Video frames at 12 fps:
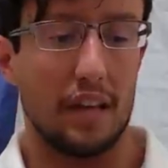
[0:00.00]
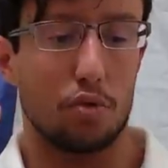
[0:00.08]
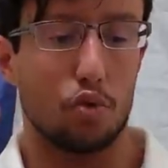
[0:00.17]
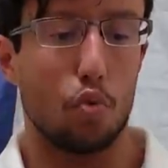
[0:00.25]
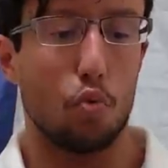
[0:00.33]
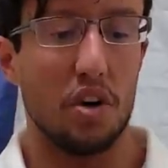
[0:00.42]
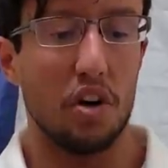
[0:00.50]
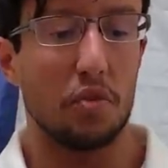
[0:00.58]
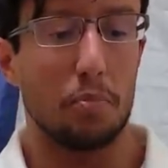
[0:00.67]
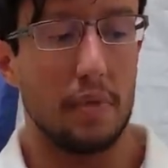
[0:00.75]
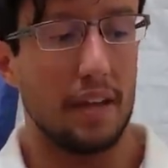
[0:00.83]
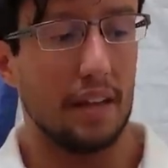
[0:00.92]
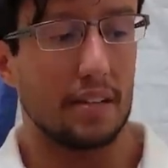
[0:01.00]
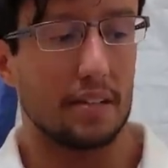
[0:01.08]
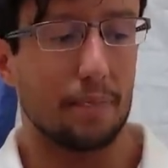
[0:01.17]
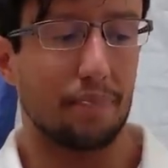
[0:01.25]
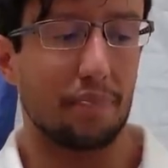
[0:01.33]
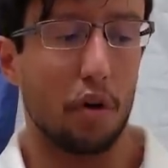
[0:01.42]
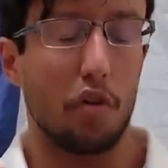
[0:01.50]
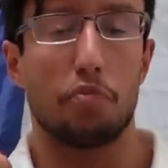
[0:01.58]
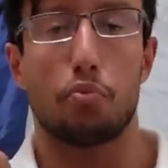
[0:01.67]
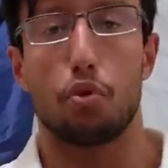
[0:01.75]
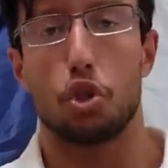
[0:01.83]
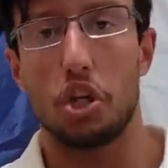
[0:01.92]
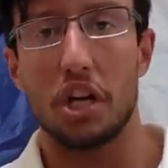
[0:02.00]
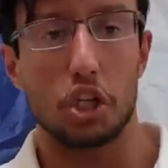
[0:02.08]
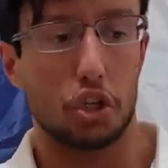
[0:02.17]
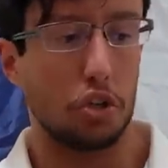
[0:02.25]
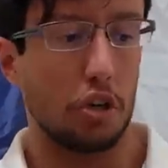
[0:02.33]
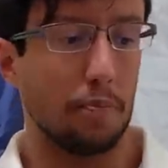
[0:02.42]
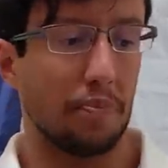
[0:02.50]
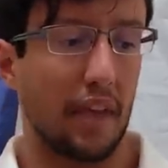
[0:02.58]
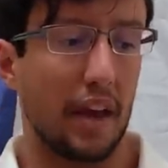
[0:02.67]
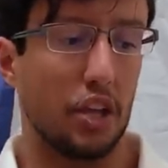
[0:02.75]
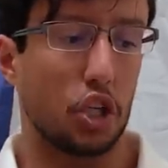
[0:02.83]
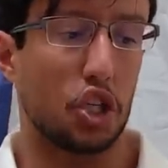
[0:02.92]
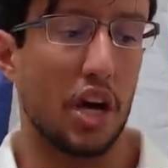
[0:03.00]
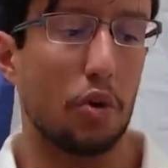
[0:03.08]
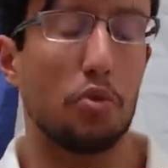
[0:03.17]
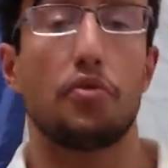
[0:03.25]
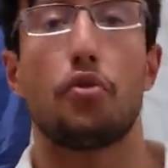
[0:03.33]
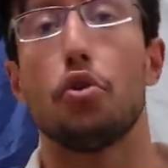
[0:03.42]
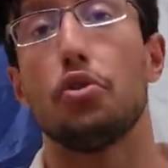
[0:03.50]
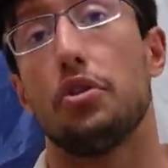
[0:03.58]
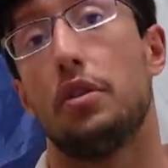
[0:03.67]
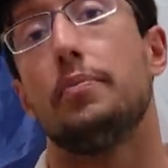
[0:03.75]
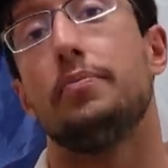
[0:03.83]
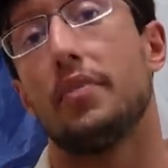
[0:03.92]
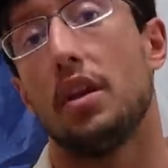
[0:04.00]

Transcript: it's a weird mix of projection and Schadenfreude,